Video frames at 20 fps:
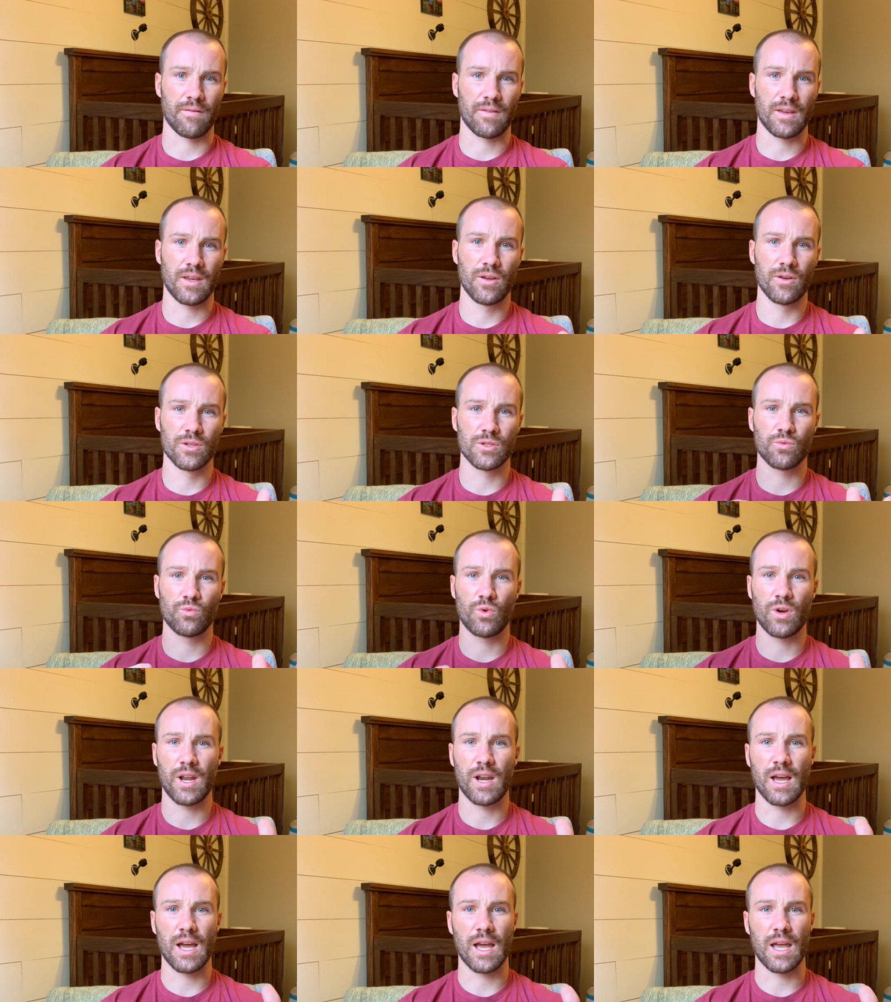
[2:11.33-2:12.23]
Here's
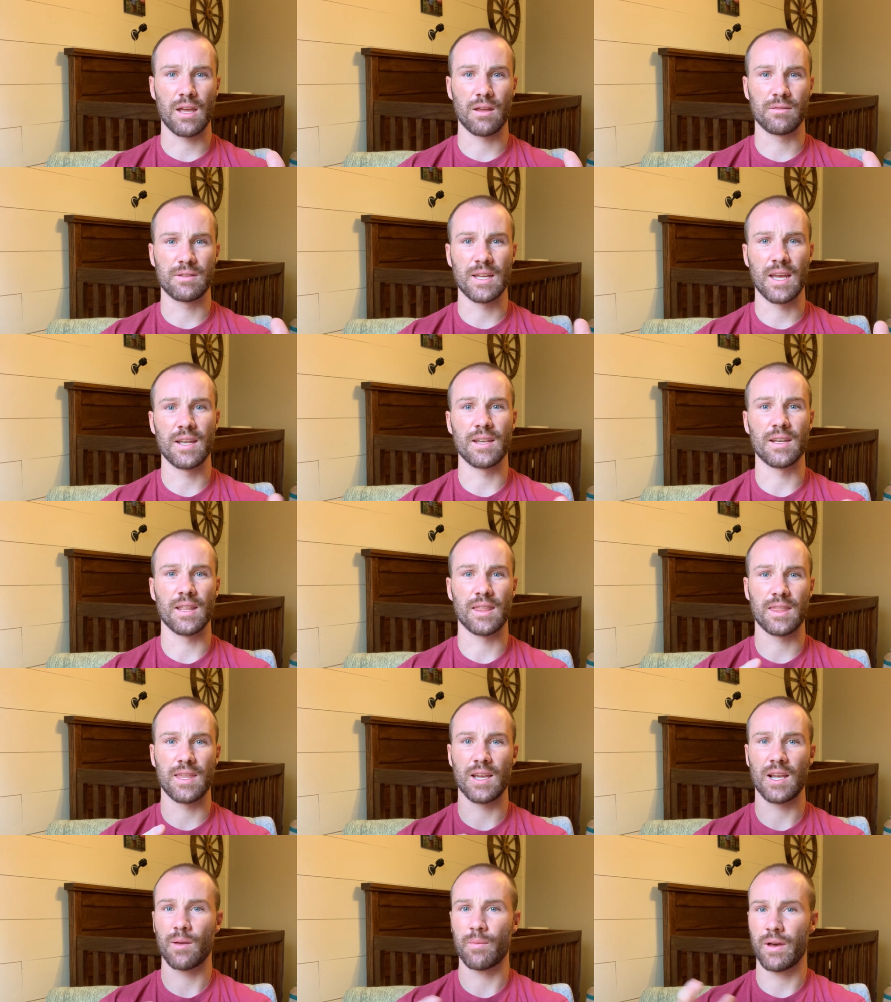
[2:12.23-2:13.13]
what I tend to
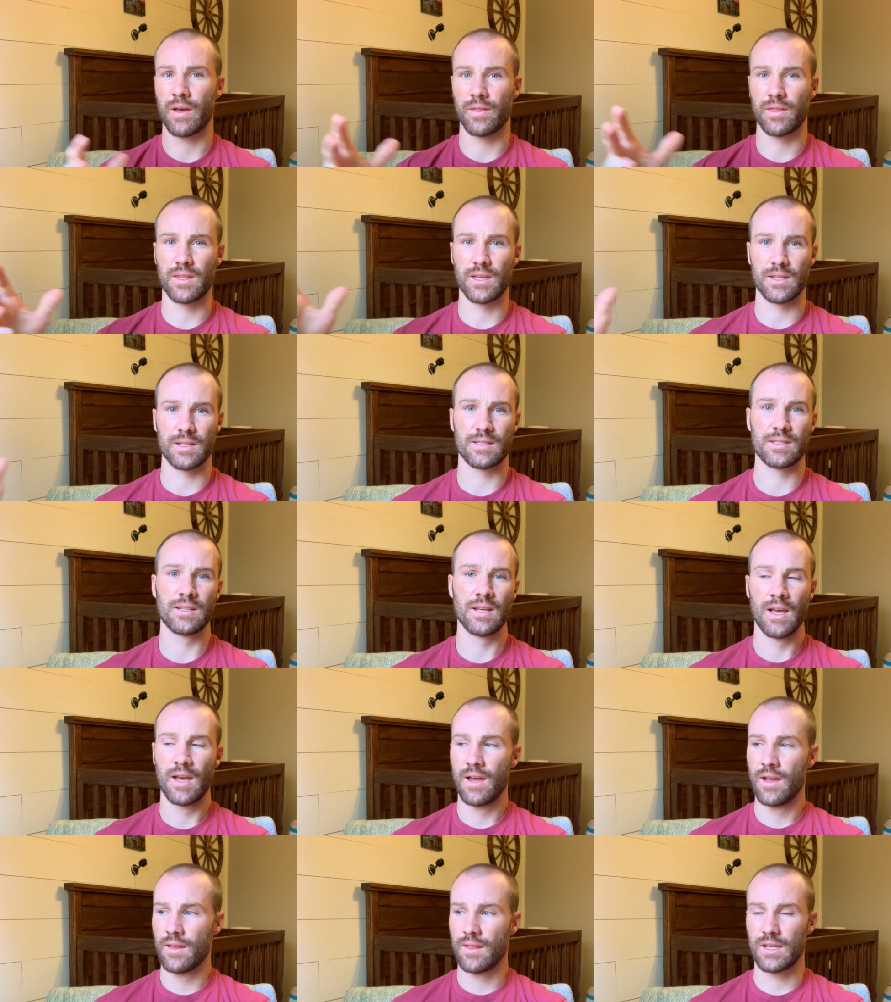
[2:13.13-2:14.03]
think about this
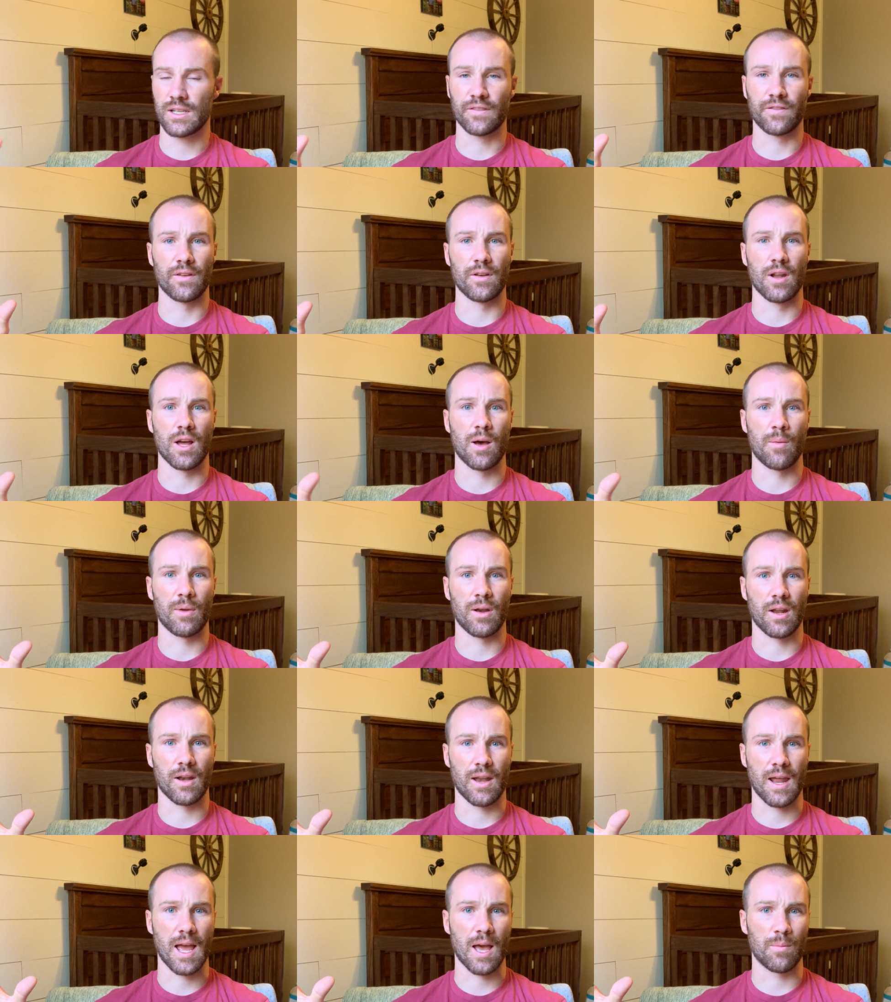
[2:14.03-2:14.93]

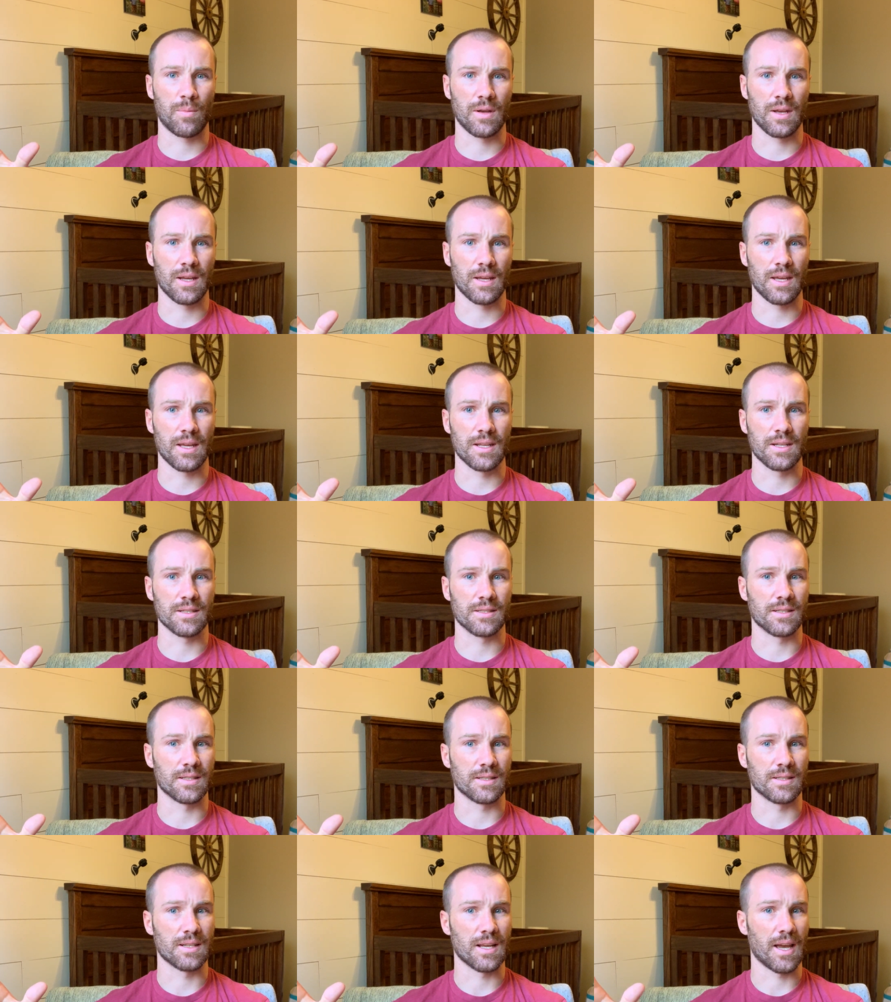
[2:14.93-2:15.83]
phenomenon happening in
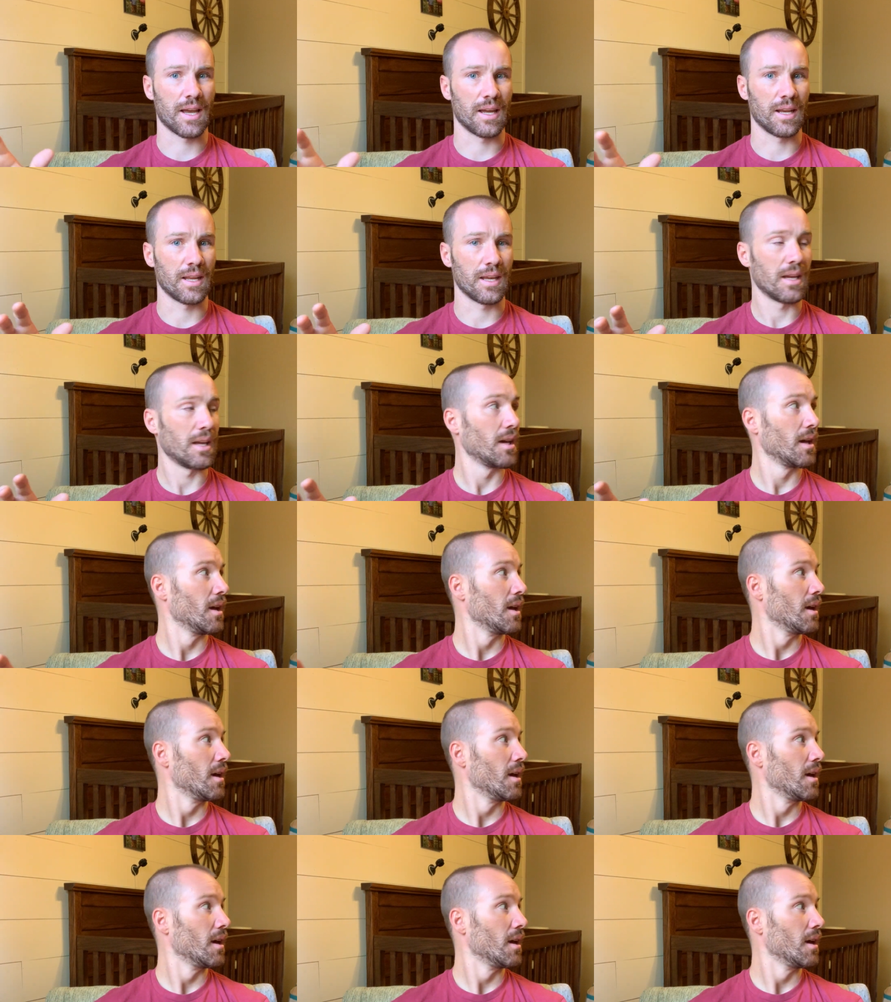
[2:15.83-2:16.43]
society.